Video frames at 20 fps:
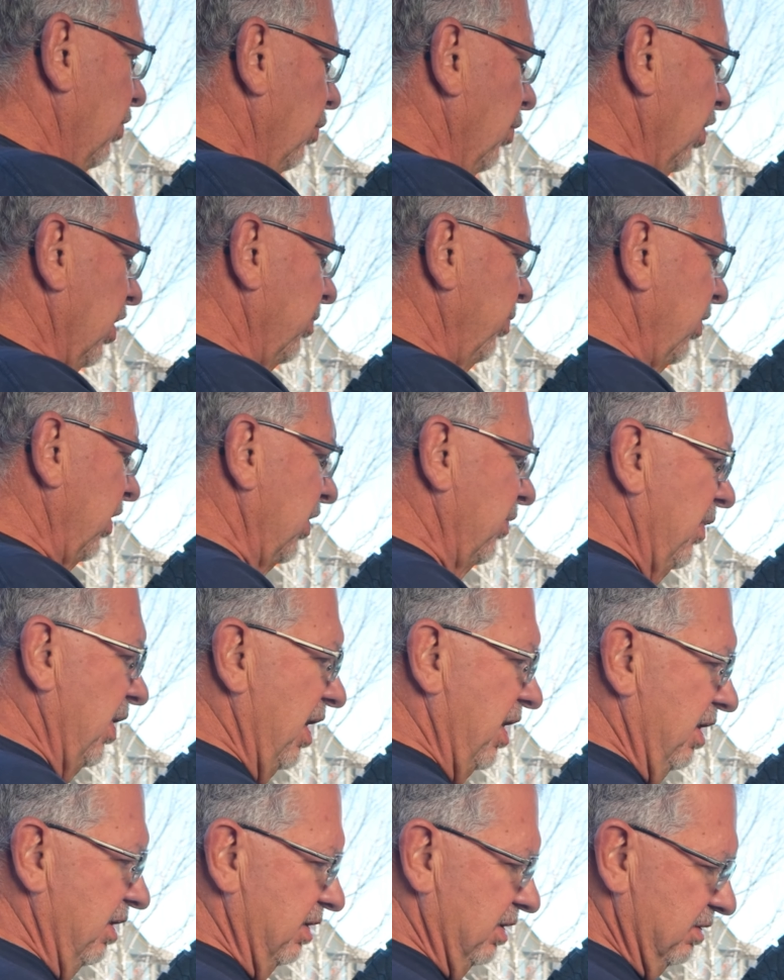work pretty
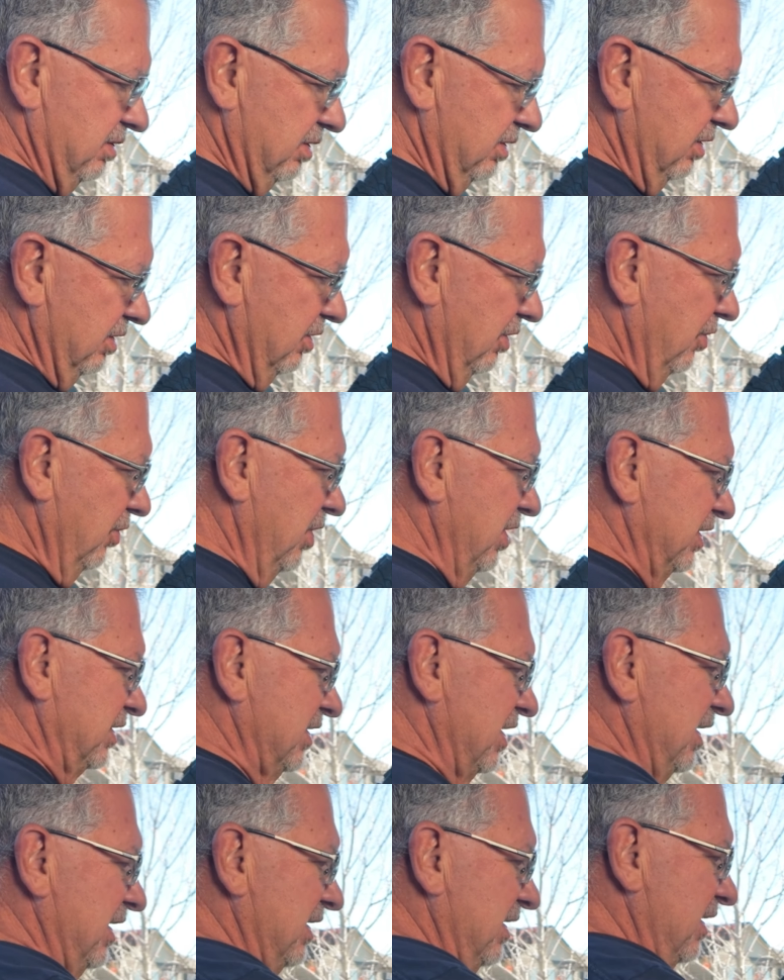well or
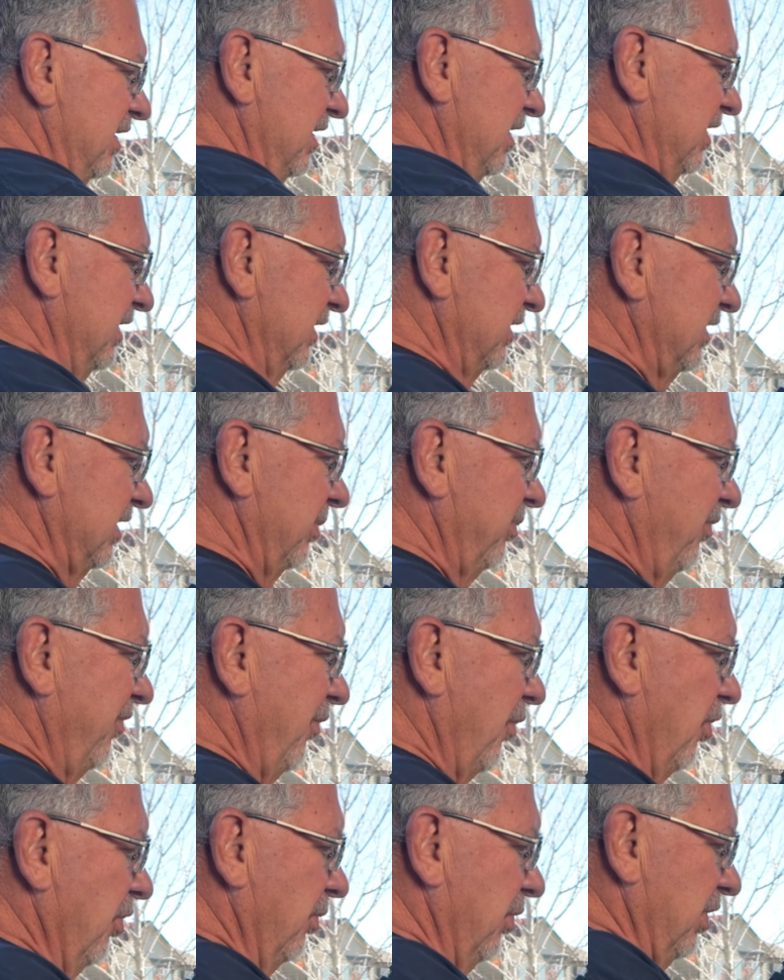it's gonna dip
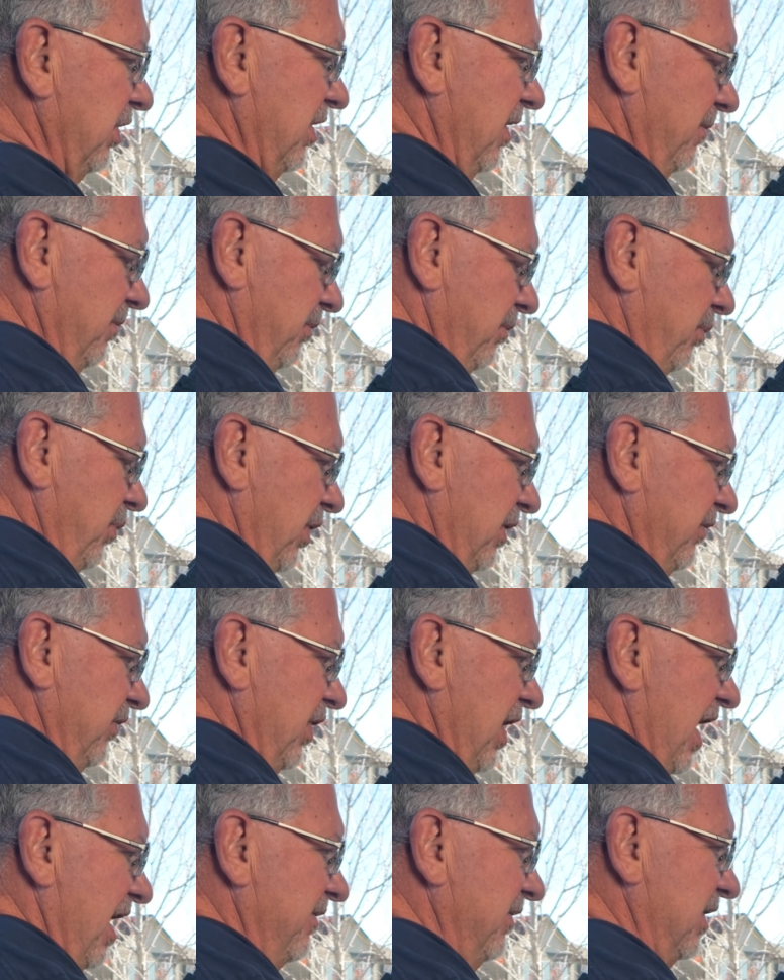forward. But if
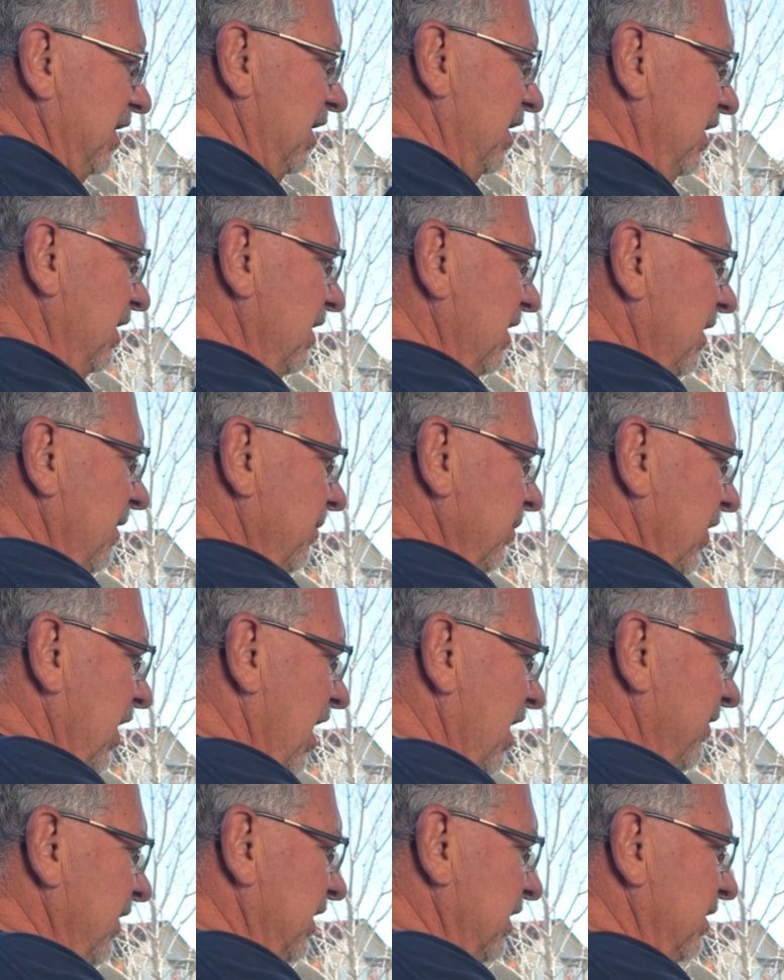you have it
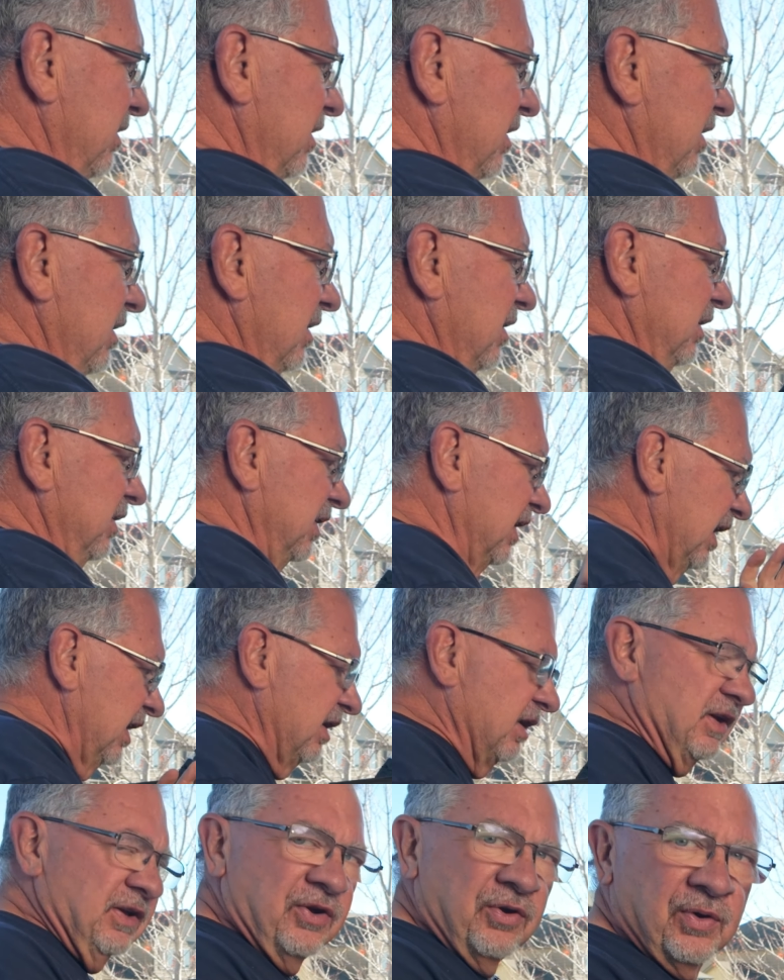kind of you get
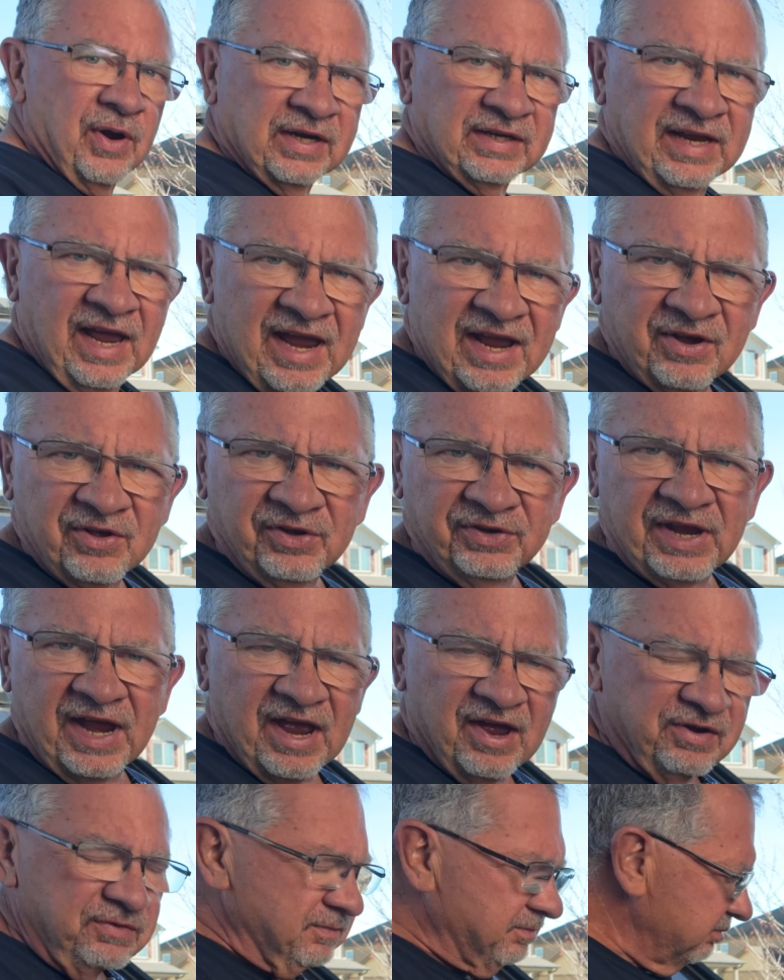a correct angle
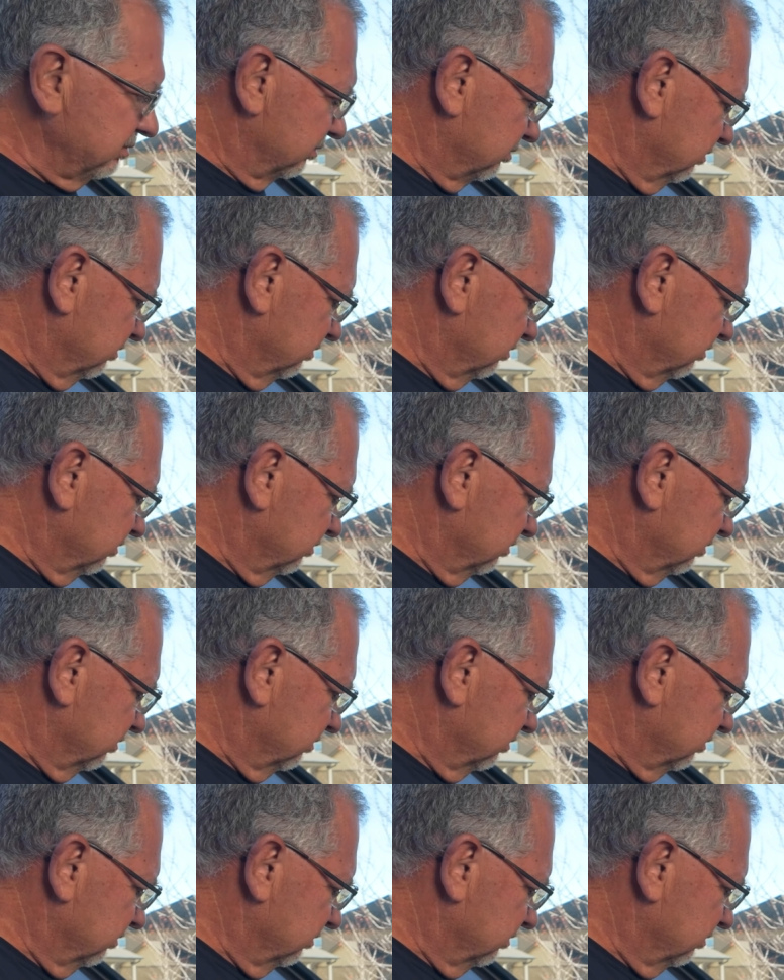down,